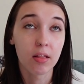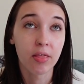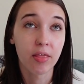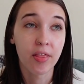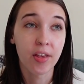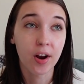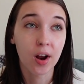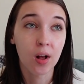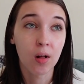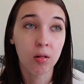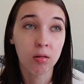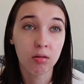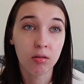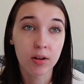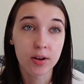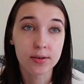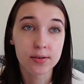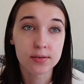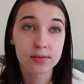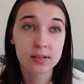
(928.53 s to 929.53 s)
the
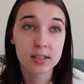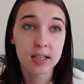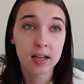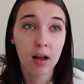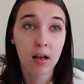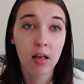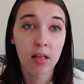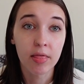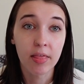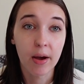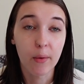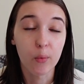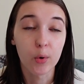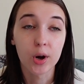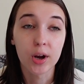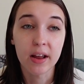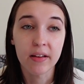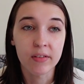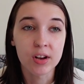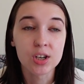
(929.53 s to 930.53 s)
clues that were
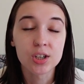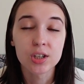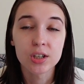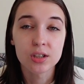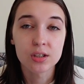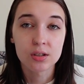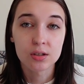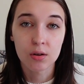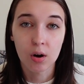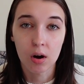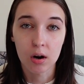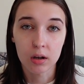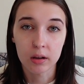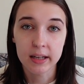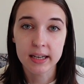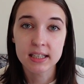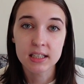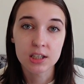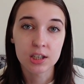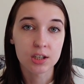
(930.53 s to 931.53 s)
given to
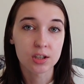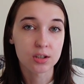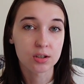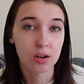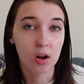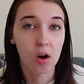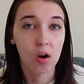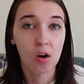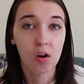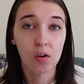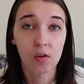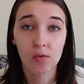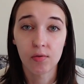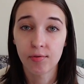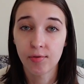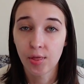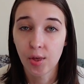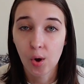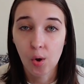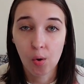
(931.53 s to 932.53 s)
Scarlett to solve
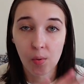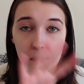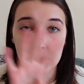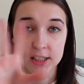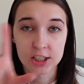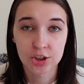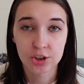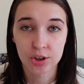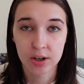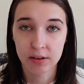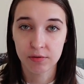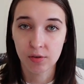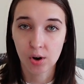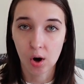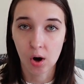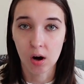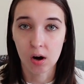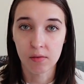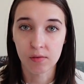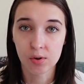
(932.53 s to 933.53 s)
the whole mystery of
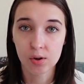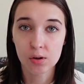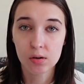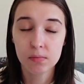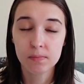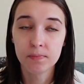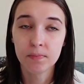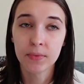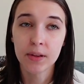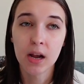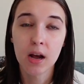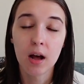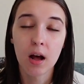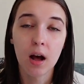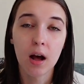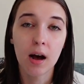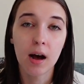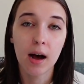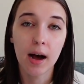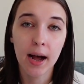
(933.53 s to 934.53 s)
Carnival,
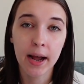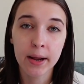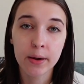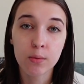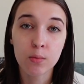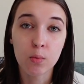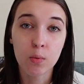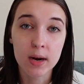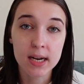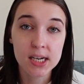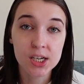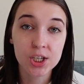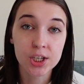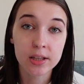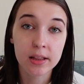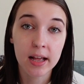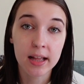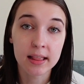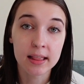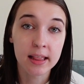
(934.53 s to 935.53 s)
I wish
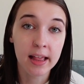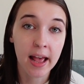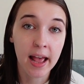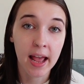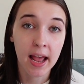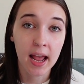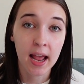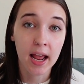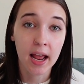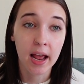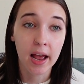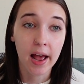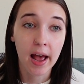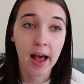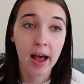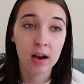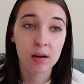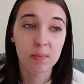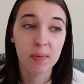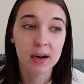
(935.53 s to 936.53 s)
that they
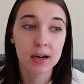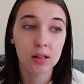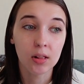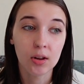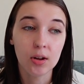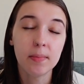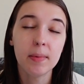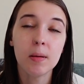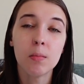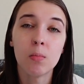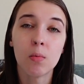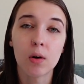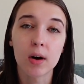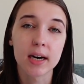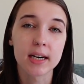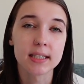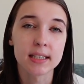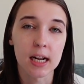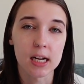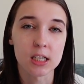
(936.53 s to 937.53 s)
had been a little bit more
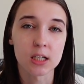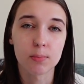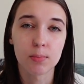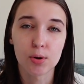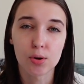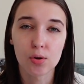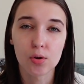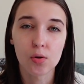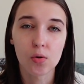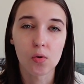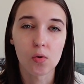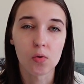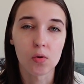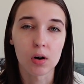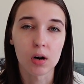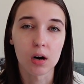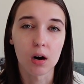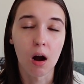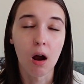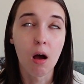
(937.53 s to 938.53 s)
accessible
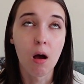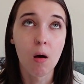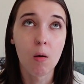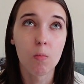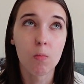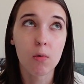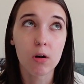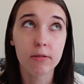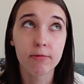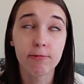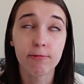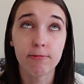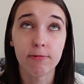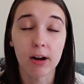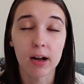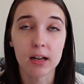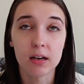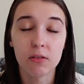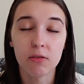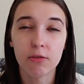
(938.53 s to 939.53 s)
or more
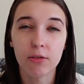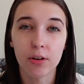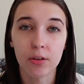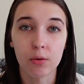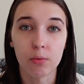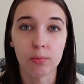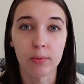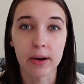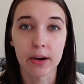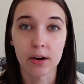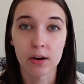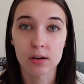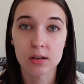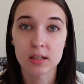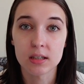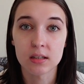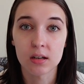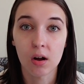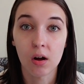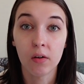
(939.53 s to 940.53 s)
fun for the reader to
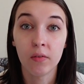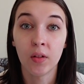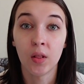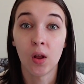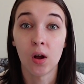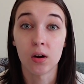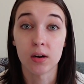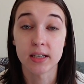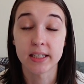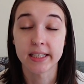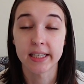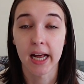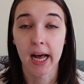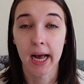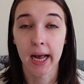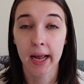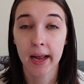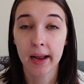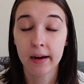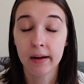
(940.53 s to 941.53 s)
solve
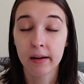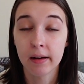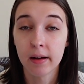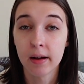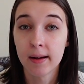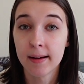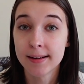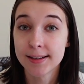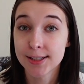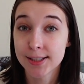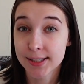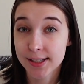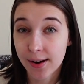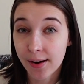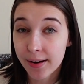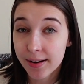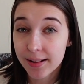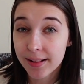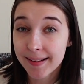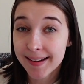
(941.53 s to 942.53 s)
alongside
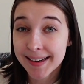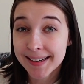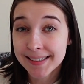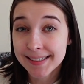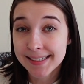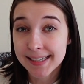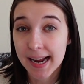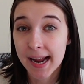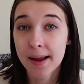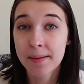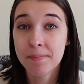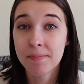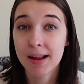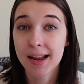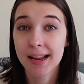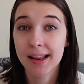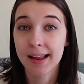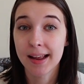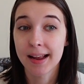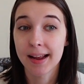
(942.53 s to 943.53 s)
Scarlett, and
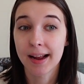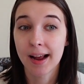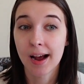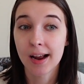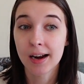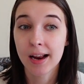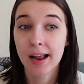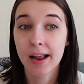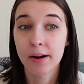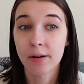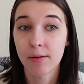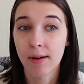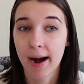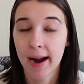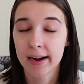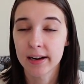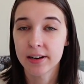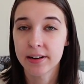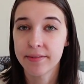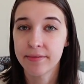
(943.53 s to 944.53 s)
make it kind of
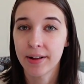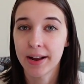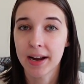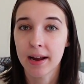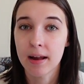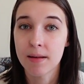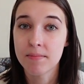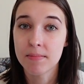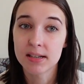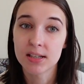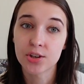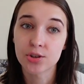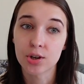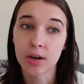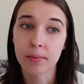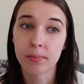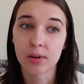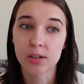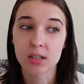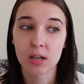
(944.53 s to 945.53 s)
interactive. Like in mystery
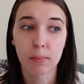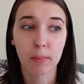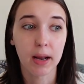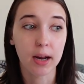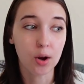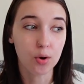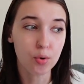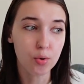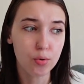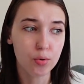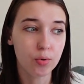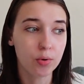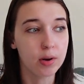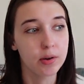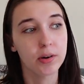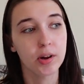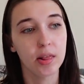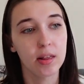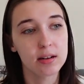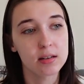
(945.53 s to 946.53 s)
books, I'm like, ooh, go
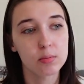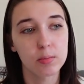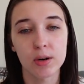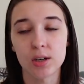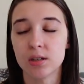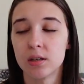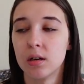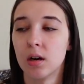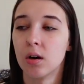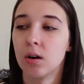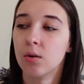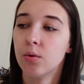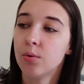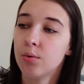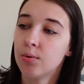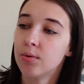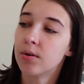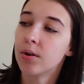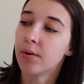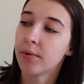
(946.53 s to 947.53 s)
to this person, or
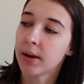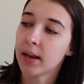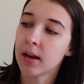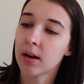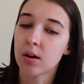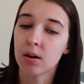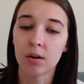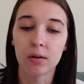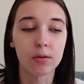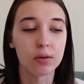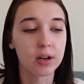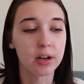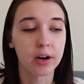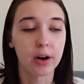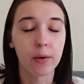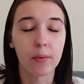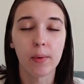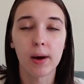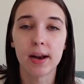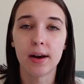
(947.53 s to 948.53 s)
ooh, go here, or you
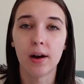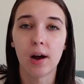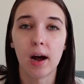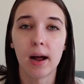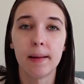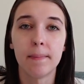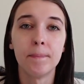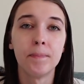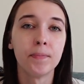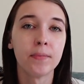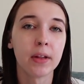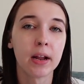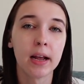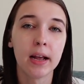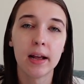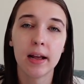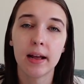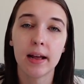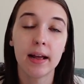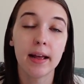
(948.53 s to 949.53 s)
know, whatnot.
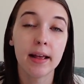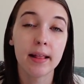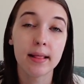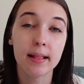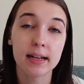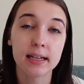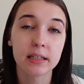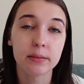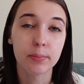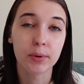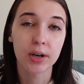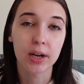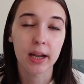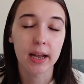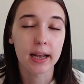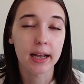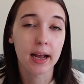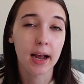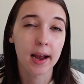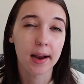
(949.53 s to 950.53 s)
In this book,
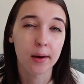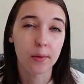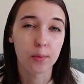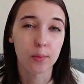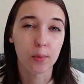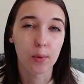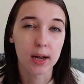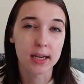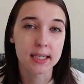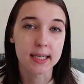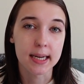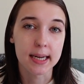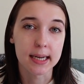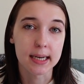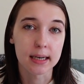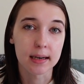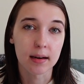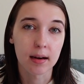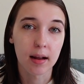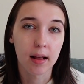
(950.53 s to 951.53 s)
it kind of wasn't